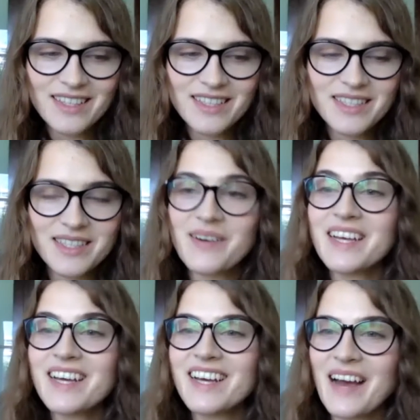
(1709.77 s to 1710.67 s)

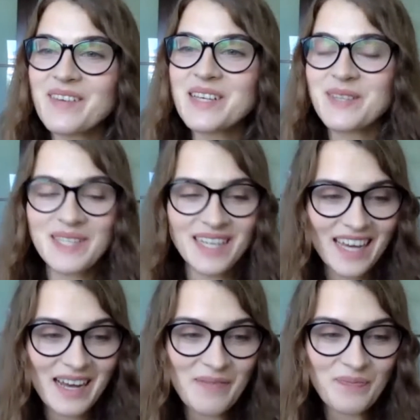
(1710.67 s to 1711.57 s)
Sorry, I was muted.
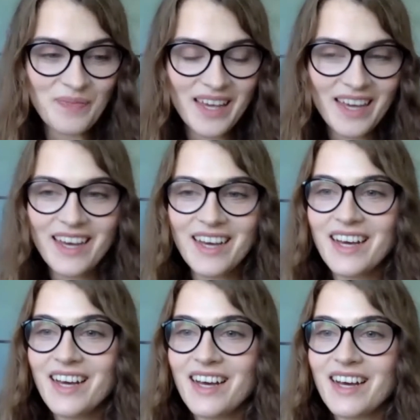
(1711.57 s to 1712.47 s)

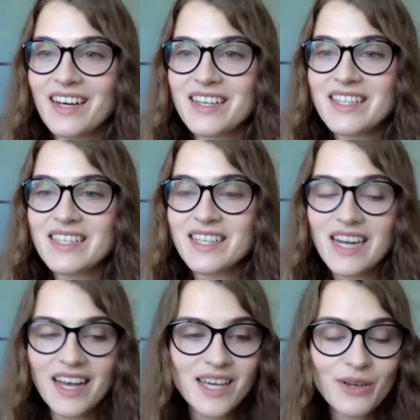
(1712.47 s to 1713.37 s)

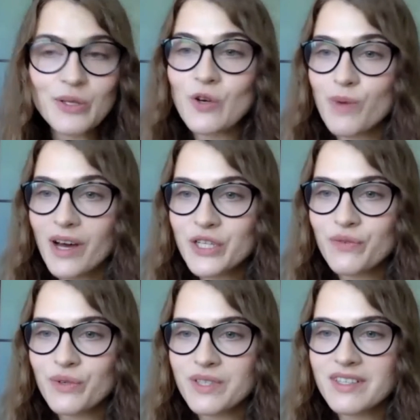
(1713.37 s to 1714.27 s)
Silje, thank you so much
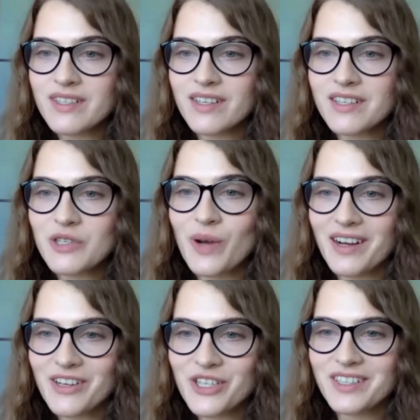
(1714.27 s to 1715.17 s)
for this
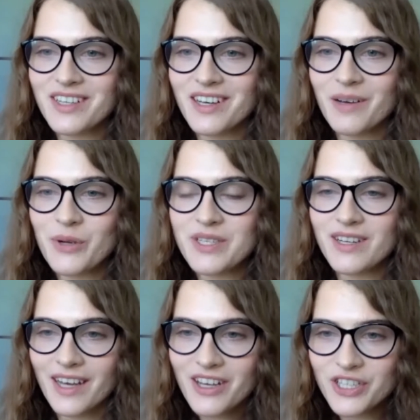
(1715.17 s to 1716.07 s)
structured
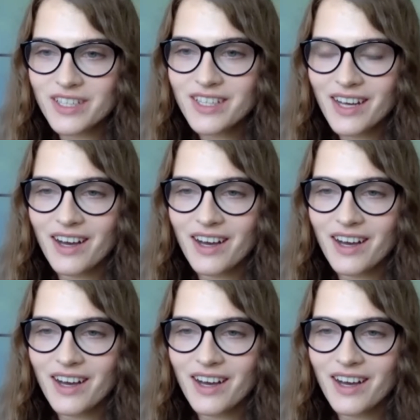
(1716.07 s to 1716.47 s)
presentation.